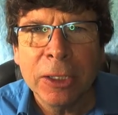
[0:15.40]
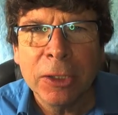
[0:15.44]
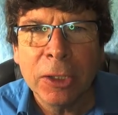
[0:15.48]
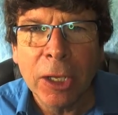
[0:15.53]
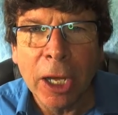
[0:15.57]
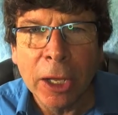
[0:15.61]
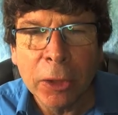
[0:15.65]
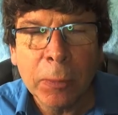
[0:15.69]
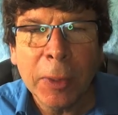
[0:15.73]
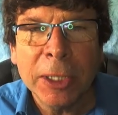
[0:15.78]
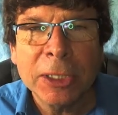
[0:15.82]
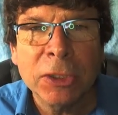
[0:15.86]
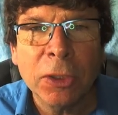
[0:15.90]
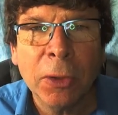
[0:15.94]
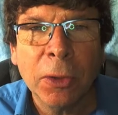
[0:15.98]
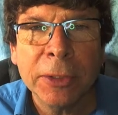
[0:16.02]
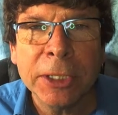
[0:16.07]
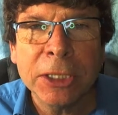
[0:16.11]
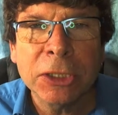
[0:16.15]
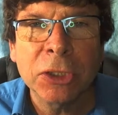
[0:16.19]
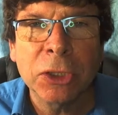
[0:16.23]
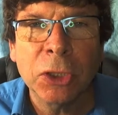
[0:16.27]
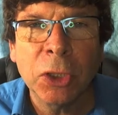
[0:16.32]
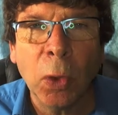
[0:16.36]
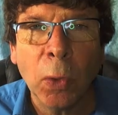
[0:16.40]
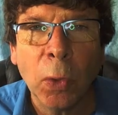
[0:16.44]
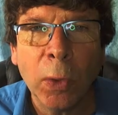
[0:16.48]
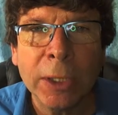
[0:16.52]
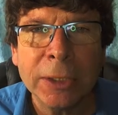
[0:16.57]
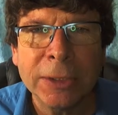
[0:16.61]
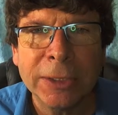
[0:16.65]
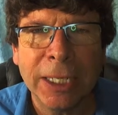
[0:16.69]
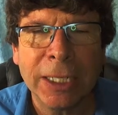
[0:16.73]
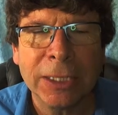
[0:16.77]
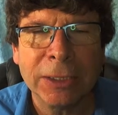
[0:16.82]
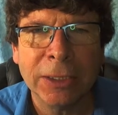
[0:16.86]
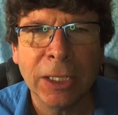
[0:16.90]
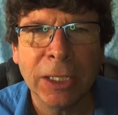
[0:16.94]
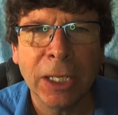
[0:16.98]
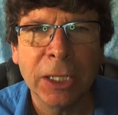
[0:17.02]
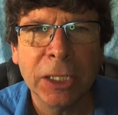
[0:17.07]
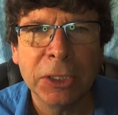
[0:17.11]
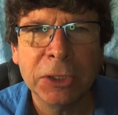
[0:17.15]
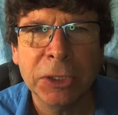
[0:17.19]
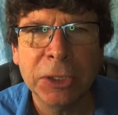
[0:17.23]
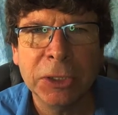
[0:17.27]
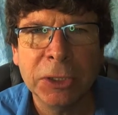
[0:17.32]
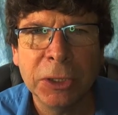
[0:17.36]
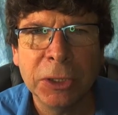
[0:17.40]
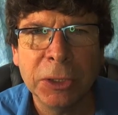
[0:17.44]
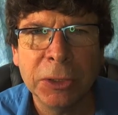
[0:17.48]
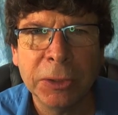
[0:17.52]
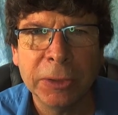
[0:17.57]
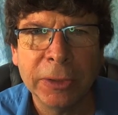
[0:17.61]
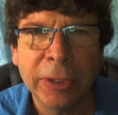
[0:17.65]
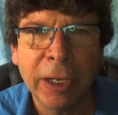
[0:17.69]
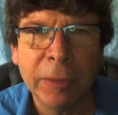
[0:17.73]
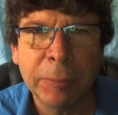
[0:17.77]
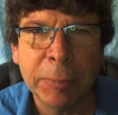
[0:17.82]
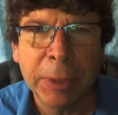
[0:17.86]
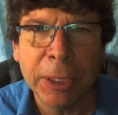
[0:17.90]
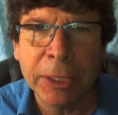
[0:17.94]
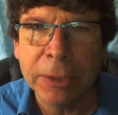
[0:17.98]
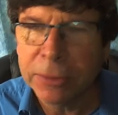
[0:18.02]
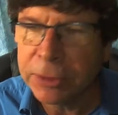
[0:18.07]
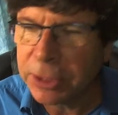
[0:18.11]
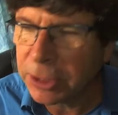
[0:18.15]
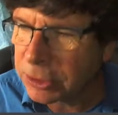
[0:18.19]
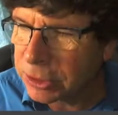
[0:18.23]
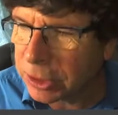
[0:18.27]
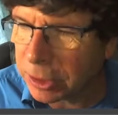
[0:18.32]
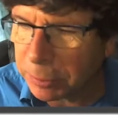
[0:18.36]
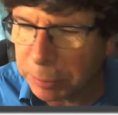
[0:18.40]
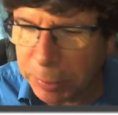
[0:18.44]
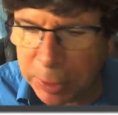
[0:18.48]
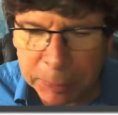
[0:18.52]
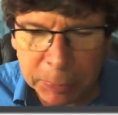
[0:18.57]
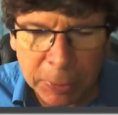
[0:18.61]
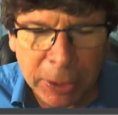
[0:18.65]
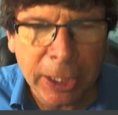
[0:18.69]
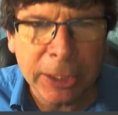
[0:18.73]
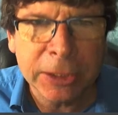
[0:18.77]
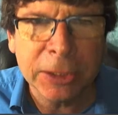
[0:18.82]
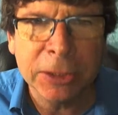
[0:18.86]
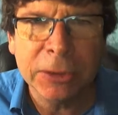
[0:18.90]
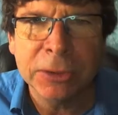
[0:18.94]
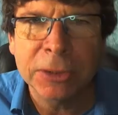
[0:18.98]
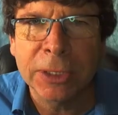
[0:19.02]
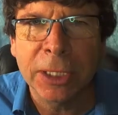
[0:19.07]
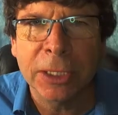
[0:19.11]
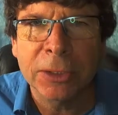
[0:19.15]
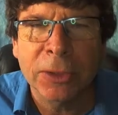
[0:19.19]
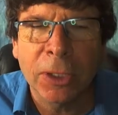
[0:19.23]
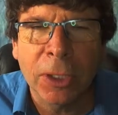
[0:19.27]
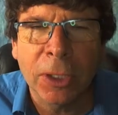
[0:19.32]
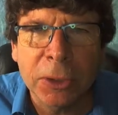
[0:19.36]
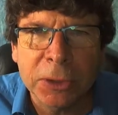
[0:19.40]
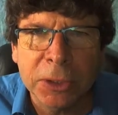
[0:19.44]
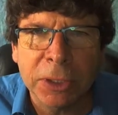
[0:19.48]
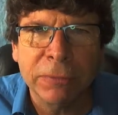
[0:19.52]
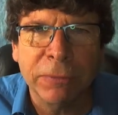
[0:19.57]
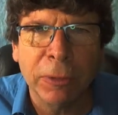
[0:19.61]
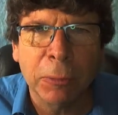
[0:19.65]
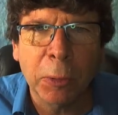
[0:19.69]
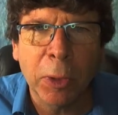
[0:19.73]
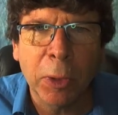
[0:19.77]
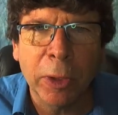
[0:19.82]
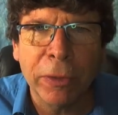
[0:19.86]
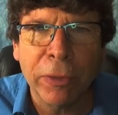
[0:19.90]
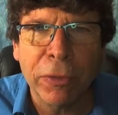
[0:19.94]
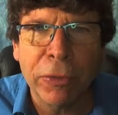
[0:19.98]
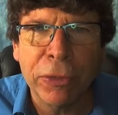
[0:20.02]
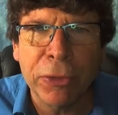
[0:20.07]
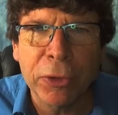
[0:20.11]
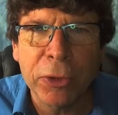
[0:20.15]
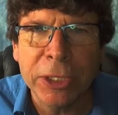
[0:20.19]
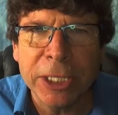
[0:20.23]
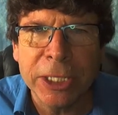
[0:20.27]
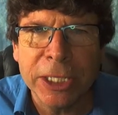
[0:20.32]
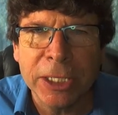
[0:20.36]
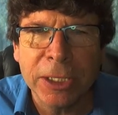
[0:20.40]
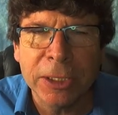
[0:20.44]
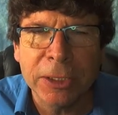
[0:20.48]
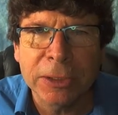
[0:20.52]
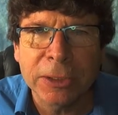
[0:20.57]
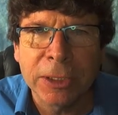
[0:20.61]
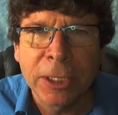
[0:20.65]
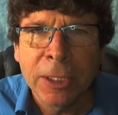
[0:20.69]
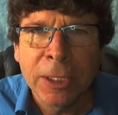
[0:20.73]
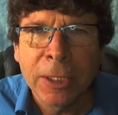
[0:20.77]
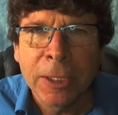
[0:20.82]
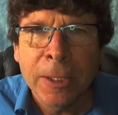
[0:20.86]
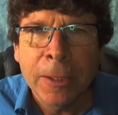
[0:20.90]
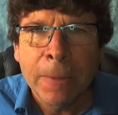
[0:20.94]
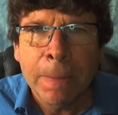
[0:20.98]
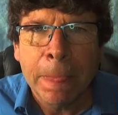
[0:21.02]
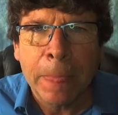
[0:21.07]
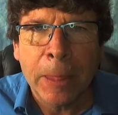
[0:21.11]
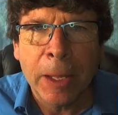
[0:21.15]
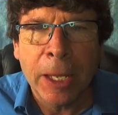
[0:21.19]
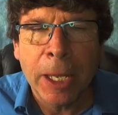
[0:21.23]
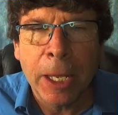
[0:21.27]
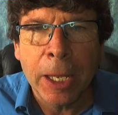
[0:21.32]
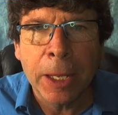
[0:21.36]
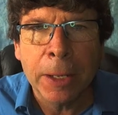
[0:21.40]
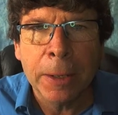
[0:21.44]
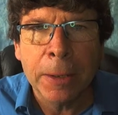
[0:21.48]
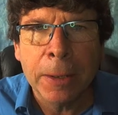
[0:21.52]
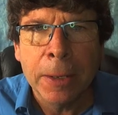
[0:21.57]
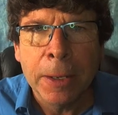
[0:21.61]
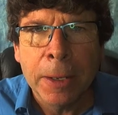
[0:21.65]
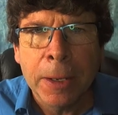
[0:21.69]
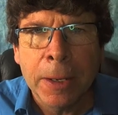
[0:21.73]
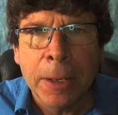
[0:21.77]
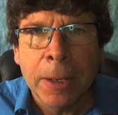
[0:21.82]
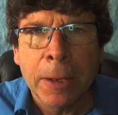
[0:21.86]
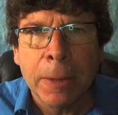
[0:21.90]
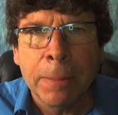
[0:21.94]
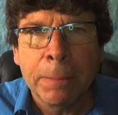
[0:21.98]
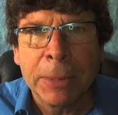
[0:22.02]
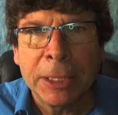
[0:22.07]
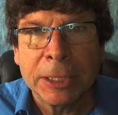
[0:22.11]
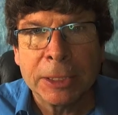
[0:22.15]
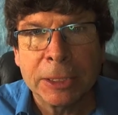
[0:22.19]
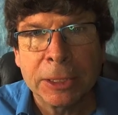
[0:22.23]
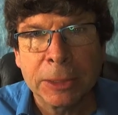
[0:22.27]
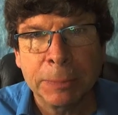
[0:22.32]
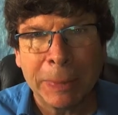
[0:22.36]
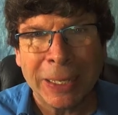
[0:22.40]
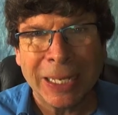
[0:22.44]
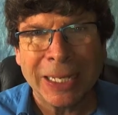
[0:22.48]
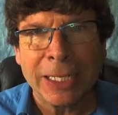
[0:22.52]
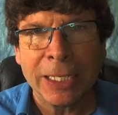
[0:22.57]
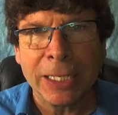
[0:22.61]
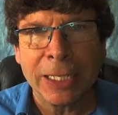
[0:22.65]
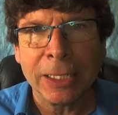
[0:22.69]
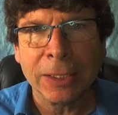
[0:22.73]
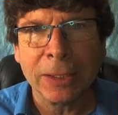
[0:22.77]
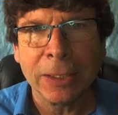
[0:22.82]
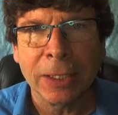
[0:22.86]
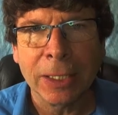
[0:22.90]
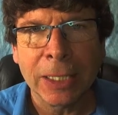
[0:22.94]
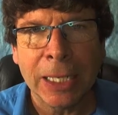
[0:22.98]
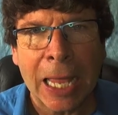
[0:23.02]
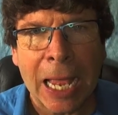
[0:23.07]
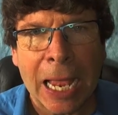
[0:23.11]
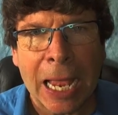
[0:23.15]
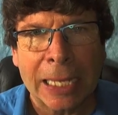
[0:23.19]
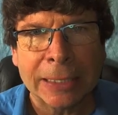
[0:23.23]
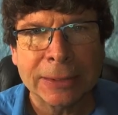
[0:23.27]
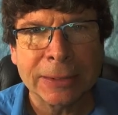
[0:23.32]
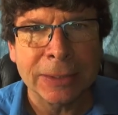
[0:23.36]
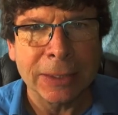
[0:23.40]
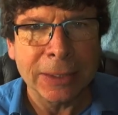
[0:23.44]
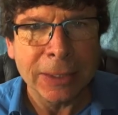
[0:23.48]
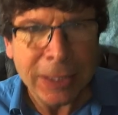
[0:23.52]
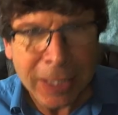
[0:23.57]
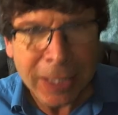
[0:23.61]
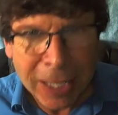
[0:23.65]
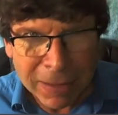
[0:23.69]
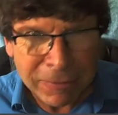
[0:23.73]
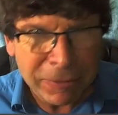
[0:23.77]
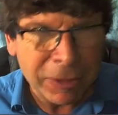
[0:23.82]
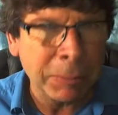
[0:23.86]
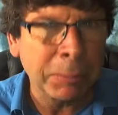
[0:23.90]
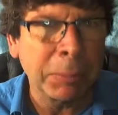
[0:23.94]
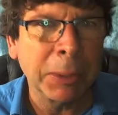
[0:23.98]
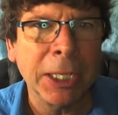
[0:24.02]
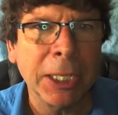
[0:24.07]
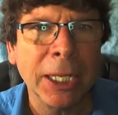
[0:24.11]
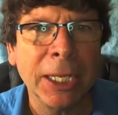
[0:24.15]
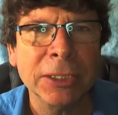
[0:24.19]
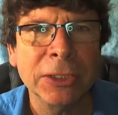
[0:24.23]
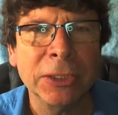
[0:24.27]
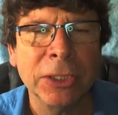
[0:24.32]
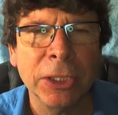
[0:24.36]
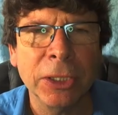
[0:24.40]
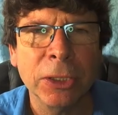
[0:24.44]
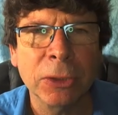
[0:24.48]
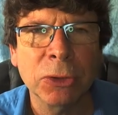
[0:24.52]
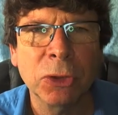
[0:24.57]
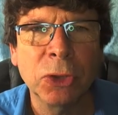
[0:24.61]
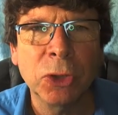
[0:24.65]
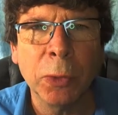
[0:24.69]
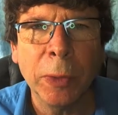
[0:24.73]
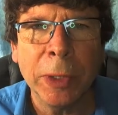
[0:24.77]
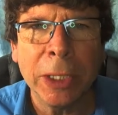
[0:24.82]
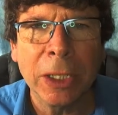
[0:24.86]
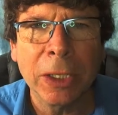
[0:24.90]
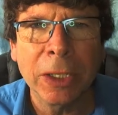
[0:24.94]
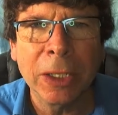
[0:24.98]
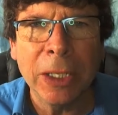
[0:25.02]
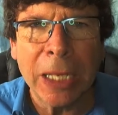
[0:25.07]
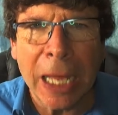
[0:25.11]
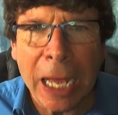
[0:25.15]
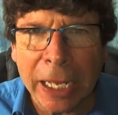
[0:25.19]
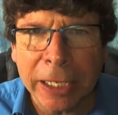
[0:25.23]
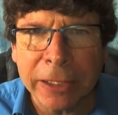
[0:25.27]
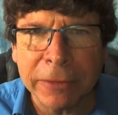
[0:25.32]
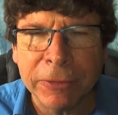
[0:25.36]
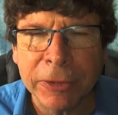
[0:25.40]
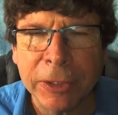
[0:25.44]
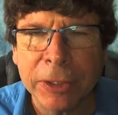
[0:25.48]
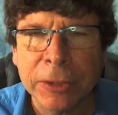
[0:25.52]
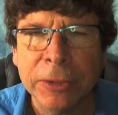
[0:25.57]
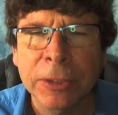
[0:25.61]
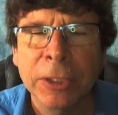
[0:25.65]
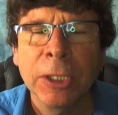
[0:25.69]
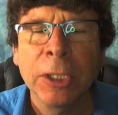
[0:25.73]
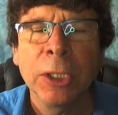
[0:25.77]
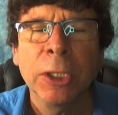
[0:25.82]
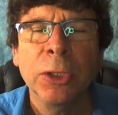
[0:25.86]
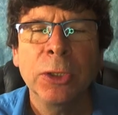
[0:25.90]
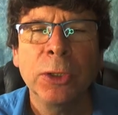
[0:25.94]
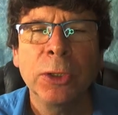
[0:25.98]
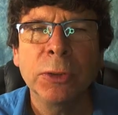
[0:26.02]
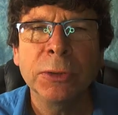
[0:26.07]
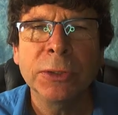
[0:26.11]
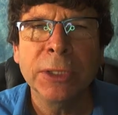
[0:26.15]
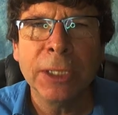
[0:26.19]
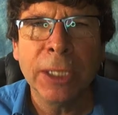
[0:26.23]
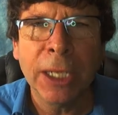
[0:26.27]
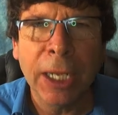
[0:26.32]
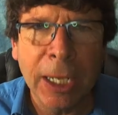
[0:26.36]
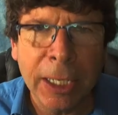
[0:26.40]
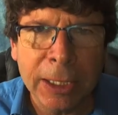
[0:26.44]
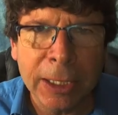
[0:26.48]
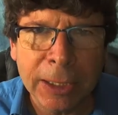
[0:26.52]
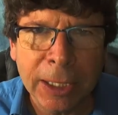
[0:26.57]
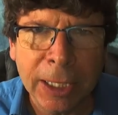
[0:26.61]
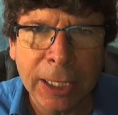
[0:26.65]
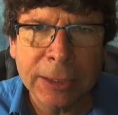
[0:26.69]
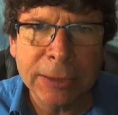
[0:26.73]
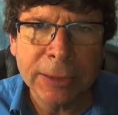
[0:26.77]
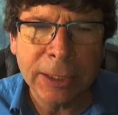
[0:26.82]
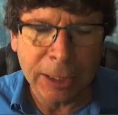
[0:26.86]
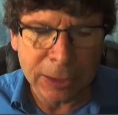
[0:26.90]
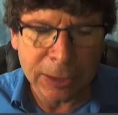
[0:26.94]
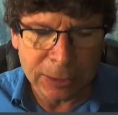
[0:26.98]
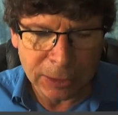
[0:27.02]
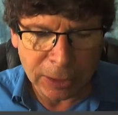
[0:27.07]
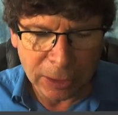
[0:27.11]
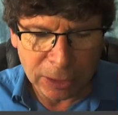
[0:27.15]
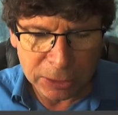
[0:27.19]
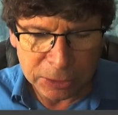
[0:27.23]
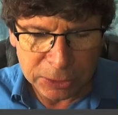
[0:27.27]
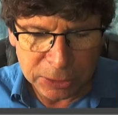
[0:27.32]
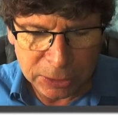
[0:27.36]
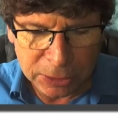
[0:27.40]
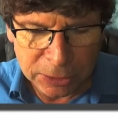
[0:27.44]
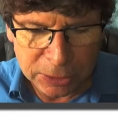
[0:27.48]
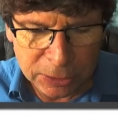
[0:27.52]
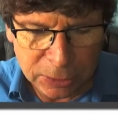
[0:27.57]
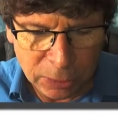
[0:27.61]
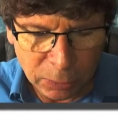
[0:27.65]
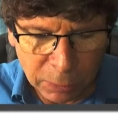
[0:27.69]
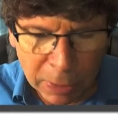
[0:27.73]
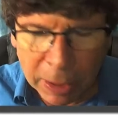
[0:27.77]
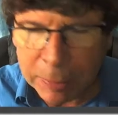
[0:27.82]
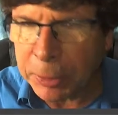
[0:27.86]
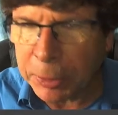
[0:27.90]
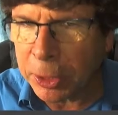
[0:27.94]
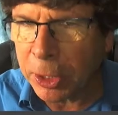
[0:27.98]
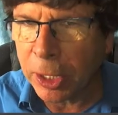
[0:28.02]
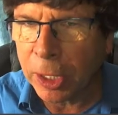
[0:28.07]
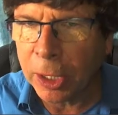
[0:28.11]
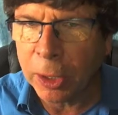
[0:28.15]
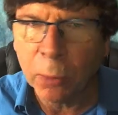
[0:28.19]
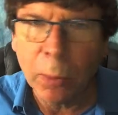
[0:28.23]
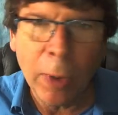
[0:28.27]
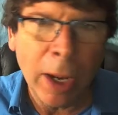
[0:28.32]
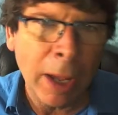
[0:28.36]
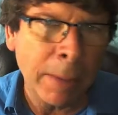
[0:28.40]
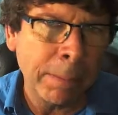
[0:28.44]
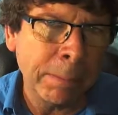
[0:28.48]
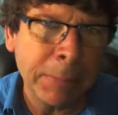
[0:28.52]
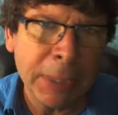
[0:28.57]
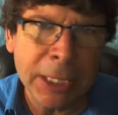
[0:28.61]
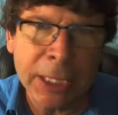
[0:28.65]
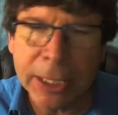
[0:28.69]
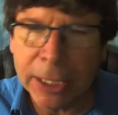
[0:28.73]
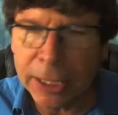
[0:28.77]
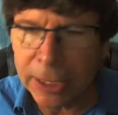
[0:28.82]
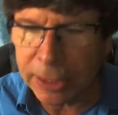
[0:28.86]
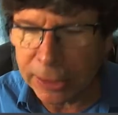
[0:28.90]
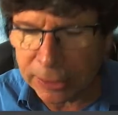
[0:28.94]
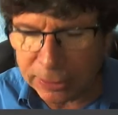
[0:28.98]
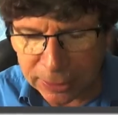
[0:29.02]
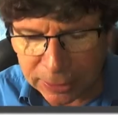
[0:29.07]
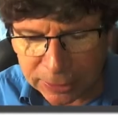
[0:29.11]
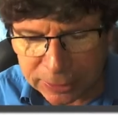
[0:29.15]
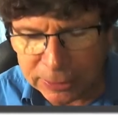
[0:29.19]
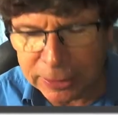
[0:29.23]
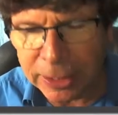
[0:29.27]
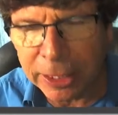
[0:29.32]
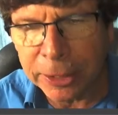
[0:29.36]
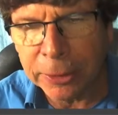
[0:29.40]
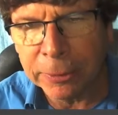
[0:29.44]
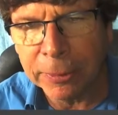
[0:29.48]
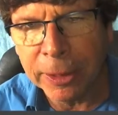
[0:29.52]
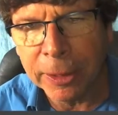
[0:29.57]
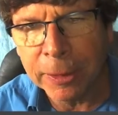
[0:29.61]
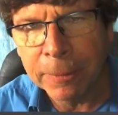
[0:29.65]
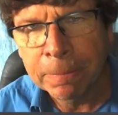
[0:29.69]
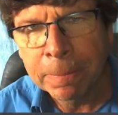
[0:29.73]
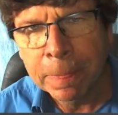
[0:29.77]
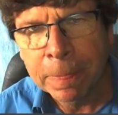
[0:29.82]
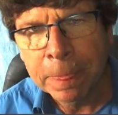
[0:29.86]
otherwise known as your technology tutor. I've been teaching people how to use technology for more than 30 years and been spending the last 11 plus years doing a lot of it using online technologies, webinar, web meetings, etc.